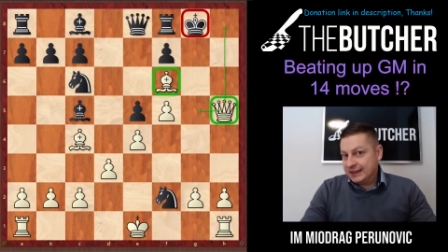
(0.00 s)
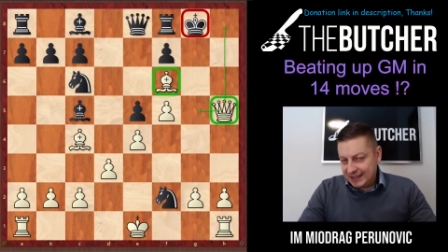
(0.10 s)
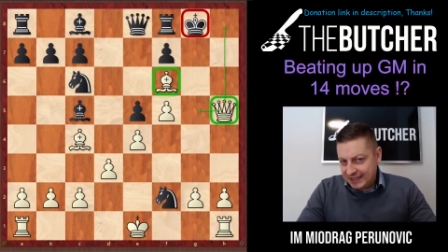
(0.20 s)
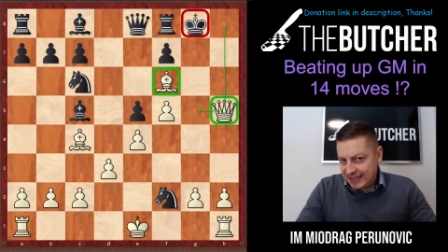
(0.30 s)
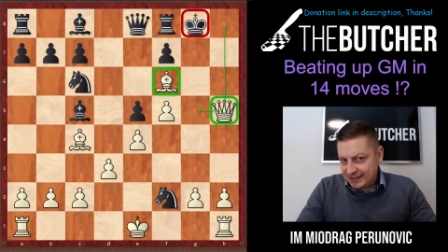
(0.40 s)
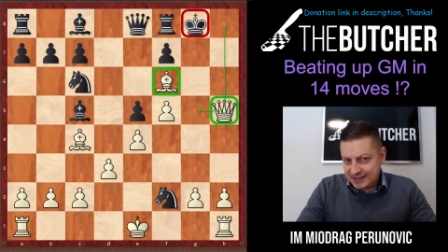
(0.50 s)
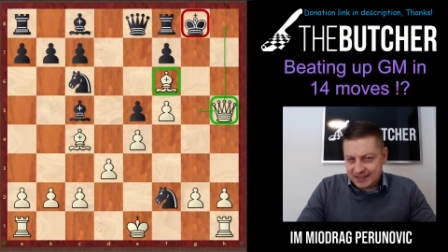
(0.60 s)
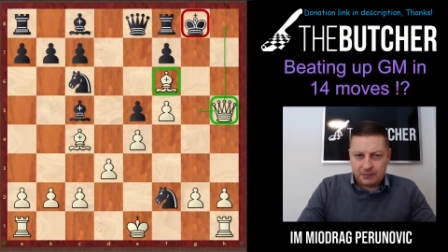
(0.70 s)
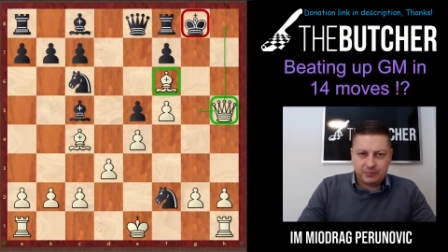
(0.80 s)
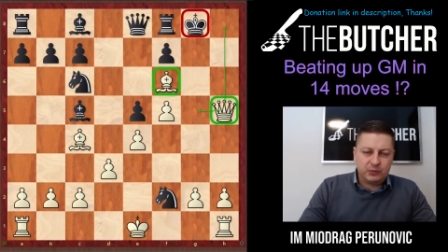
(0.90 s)
and they can't
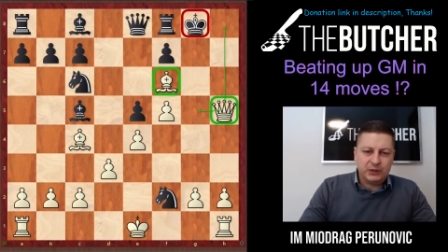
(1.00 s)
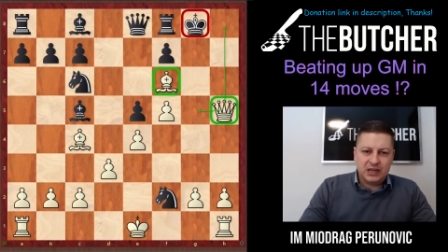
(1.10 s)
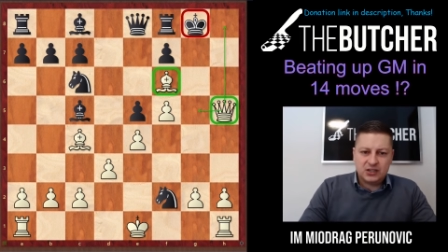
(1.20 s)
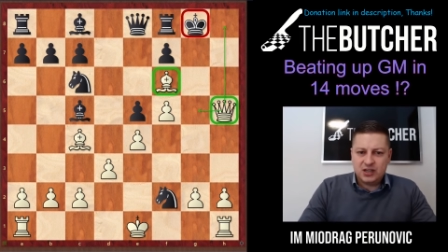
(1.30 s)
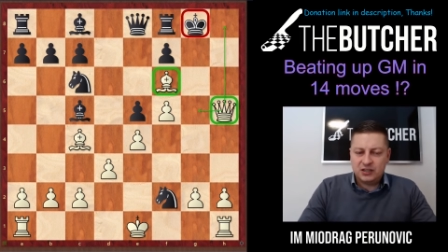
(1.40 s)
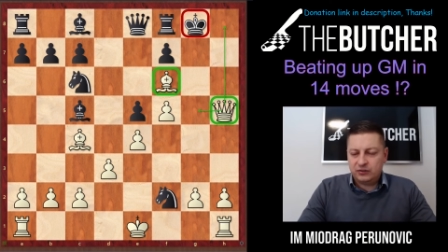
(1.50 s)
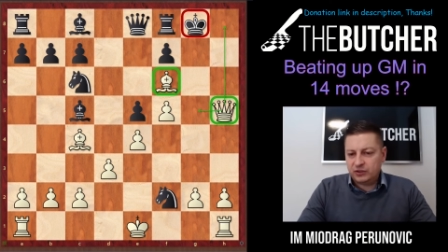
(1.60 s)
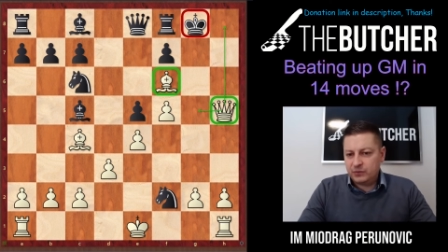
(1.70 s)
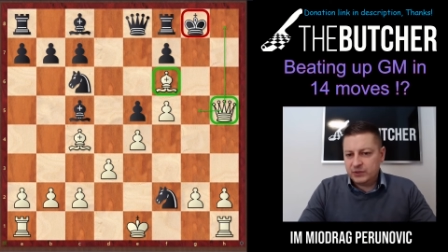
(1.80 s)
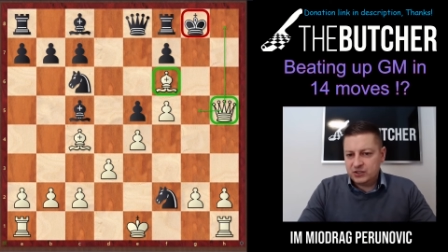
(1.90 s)
stop queen h8 or
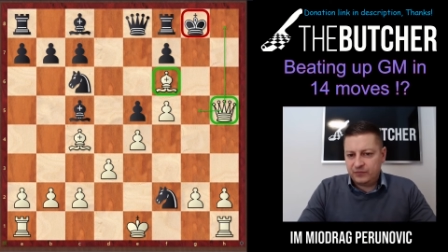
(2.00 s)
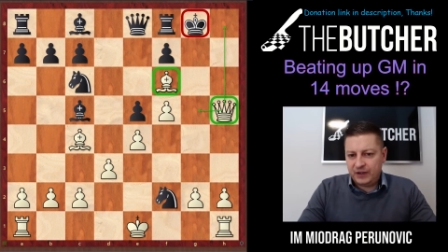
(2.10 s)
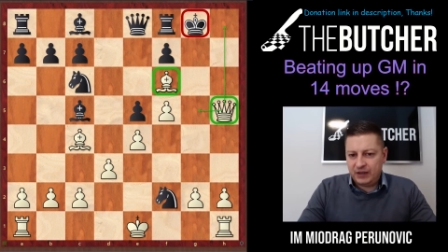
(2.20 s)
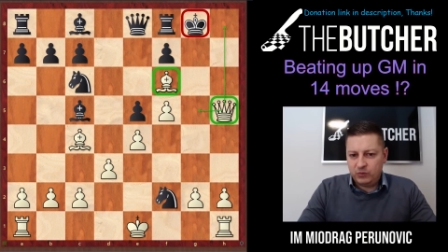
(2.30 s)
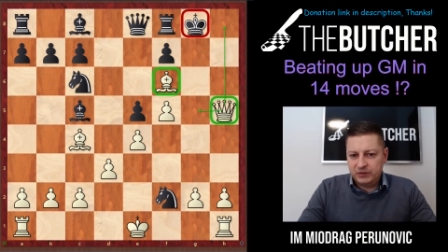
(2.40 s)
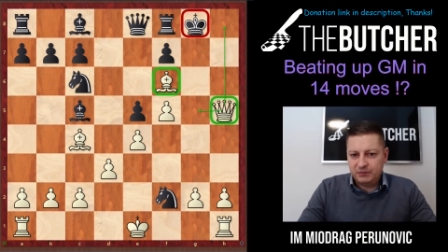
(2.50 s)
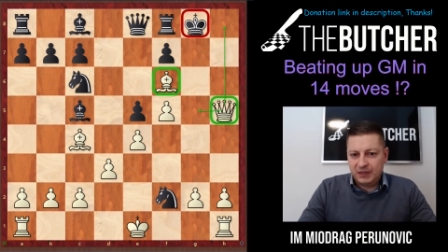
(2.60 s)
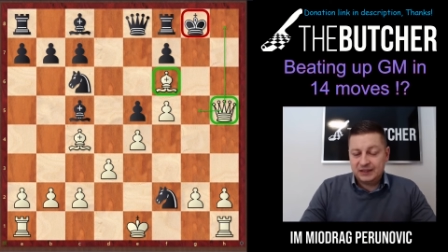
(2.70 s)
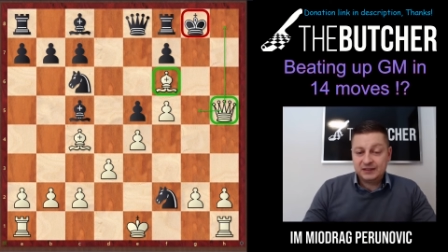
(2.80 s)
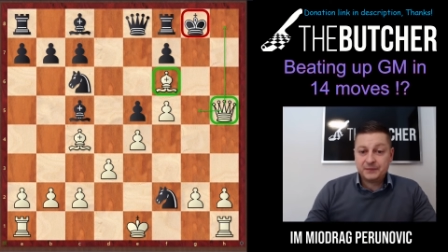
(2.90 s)
queen g5 with
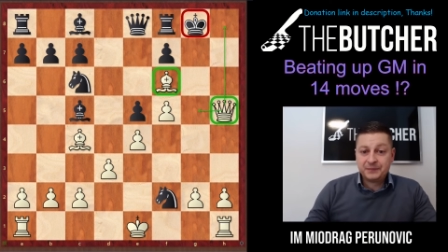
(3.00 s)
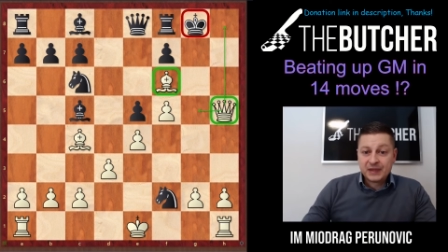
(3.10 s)
mate.